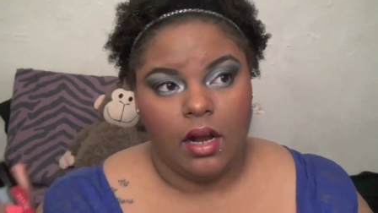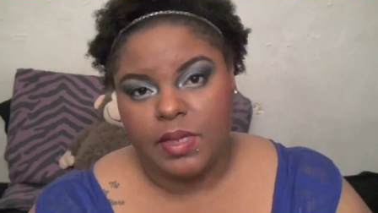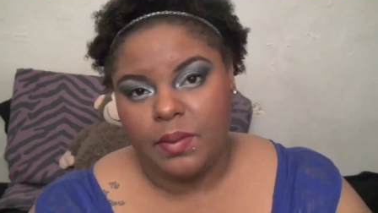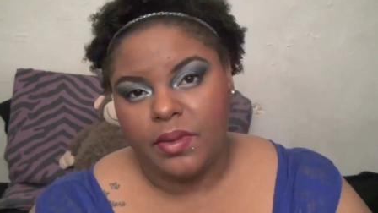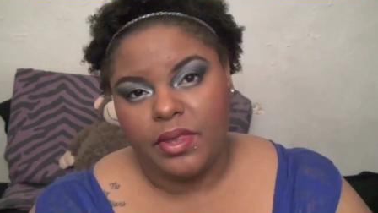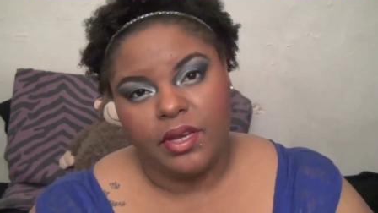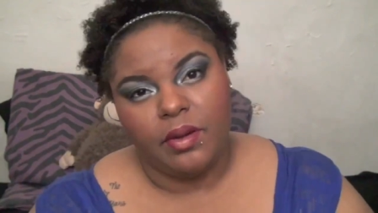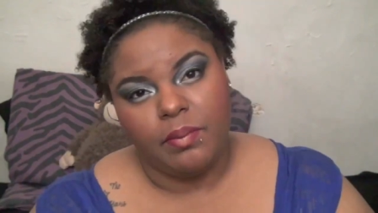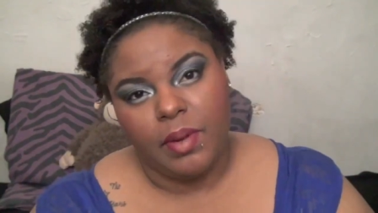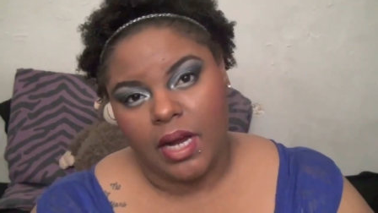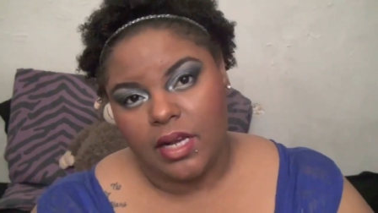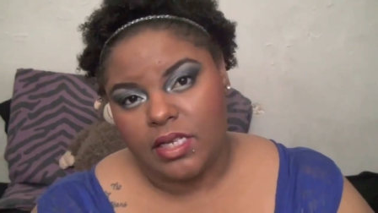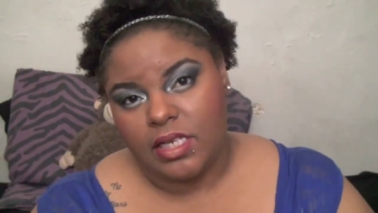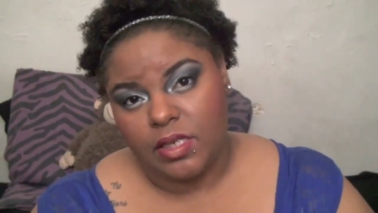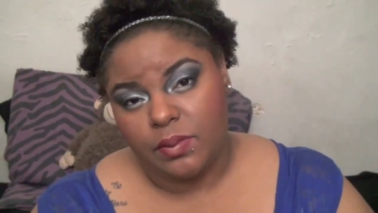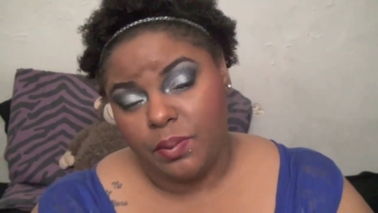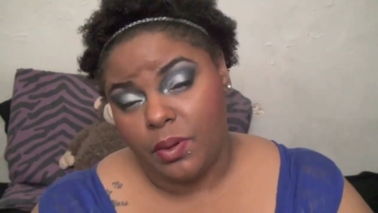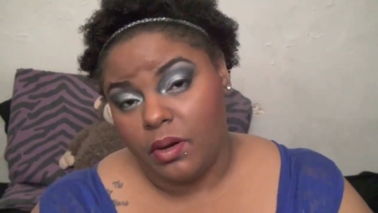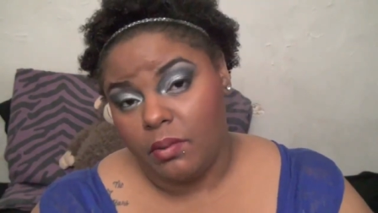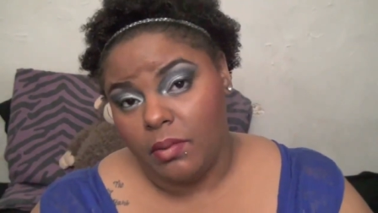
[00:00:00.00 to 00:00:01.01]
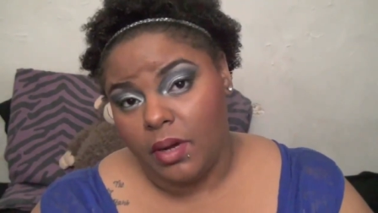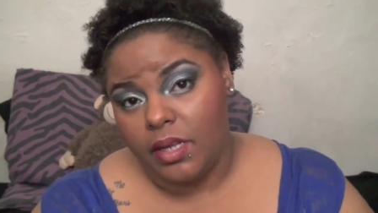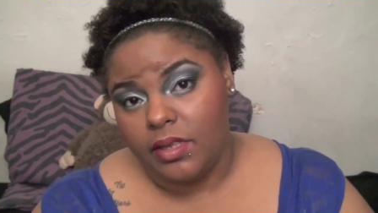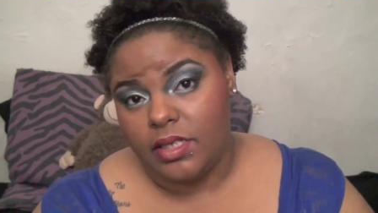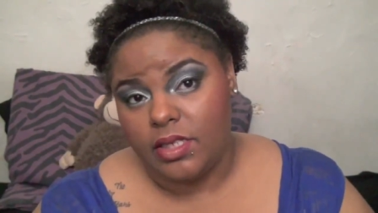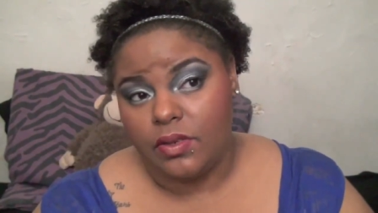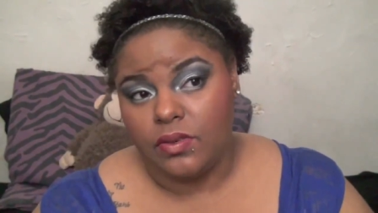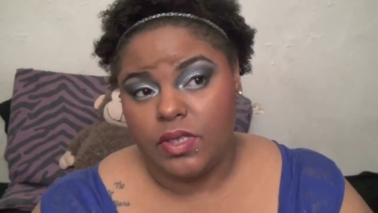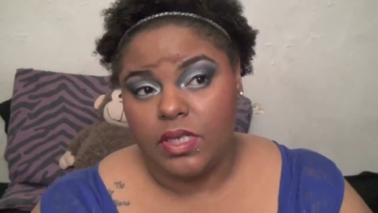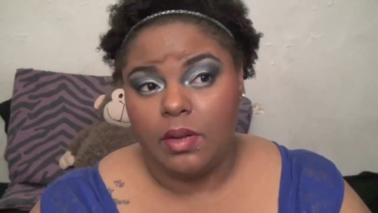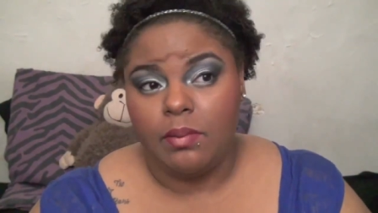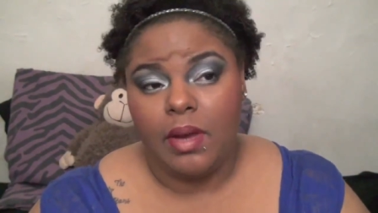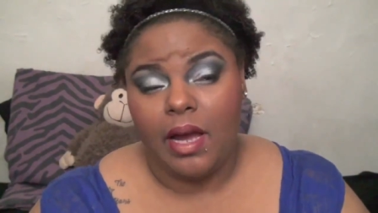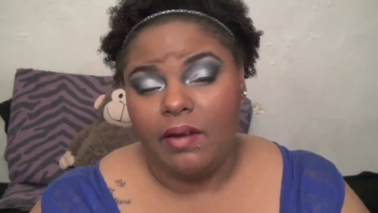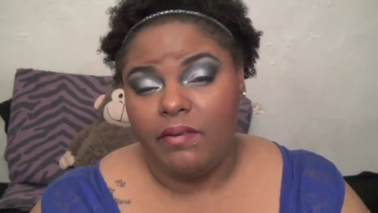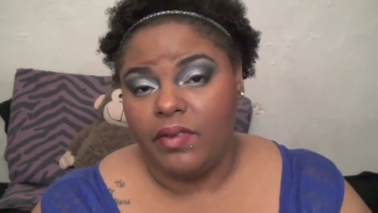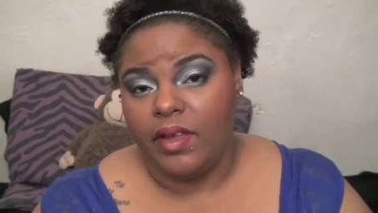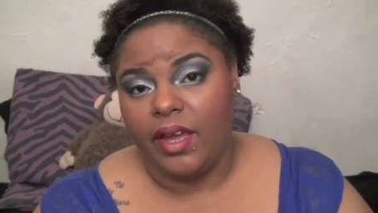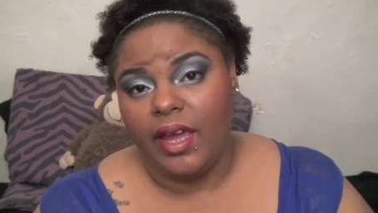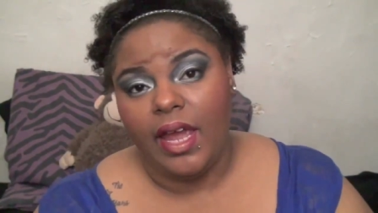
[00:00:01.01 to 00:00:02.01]
some of their boxes per month so some
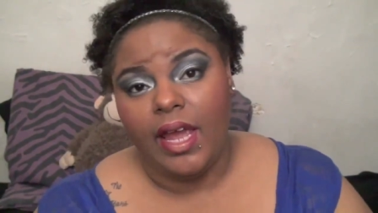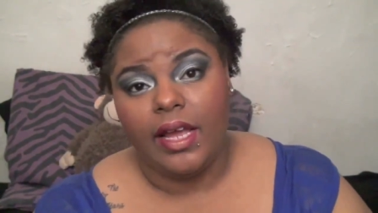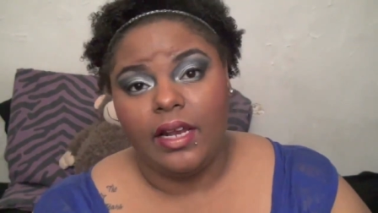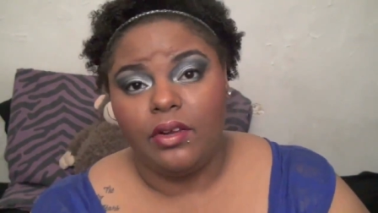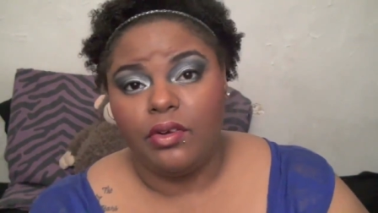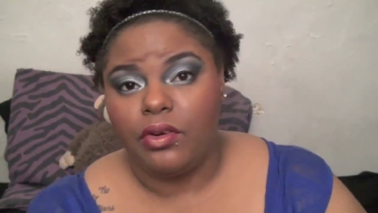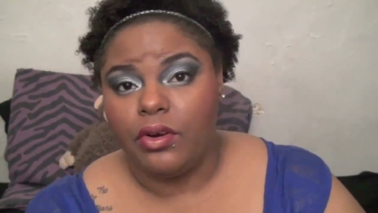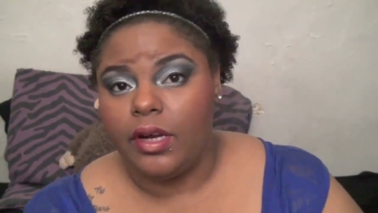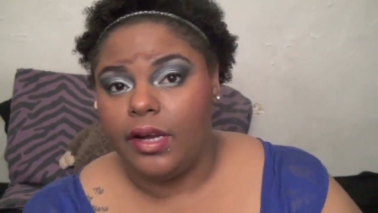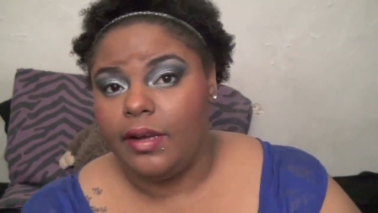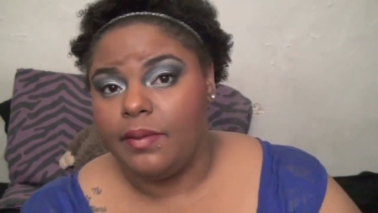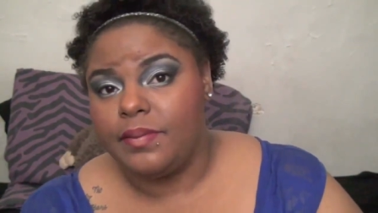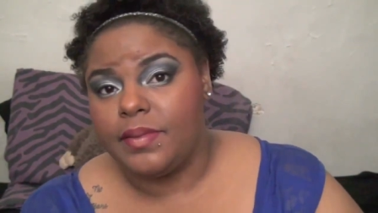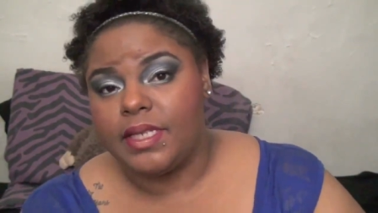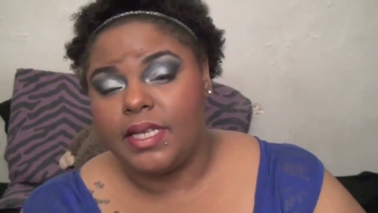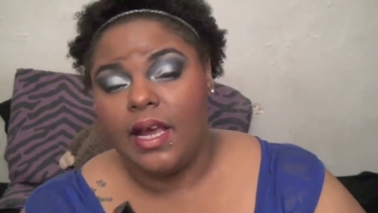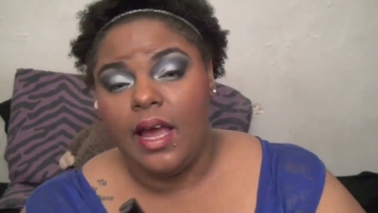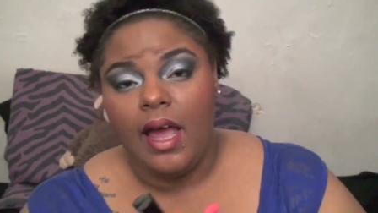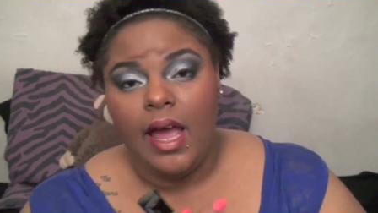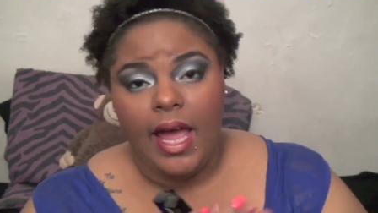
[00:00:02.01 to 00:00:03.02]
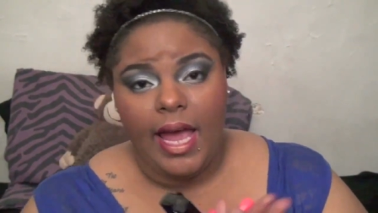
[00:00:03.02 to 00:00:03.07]
have like hand creams